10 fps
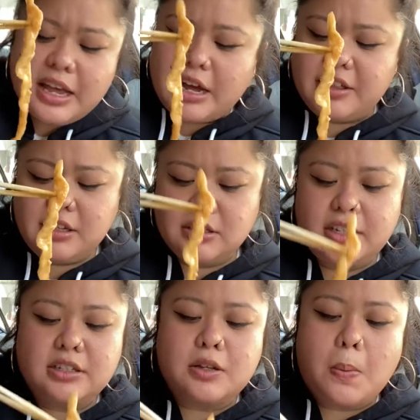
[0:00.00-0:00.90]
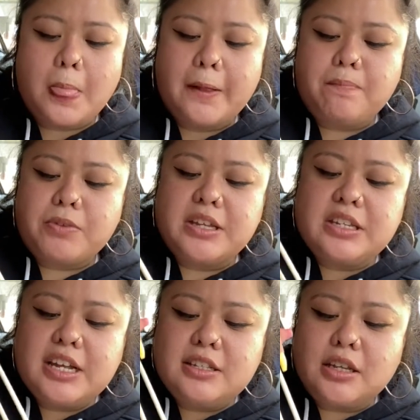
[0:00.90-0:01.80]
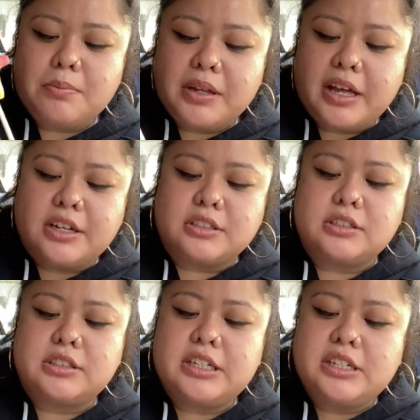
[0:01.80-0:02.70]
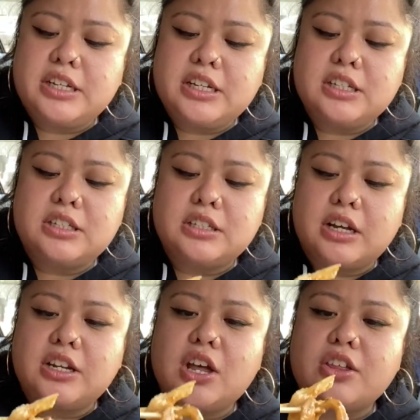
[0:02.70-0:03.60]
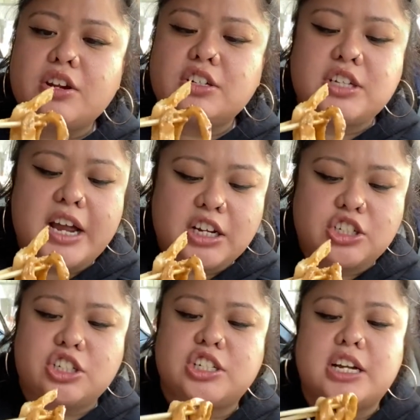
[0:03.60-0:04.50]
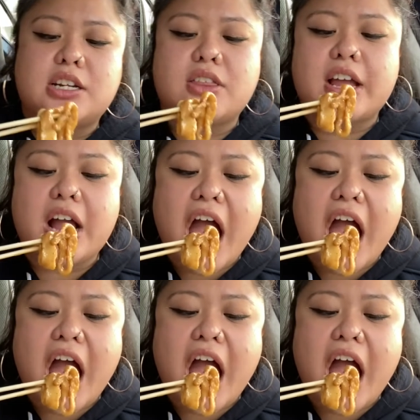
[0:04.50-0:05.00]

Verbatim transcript: I think this needs, it needs something else. It needs another texture change, I think.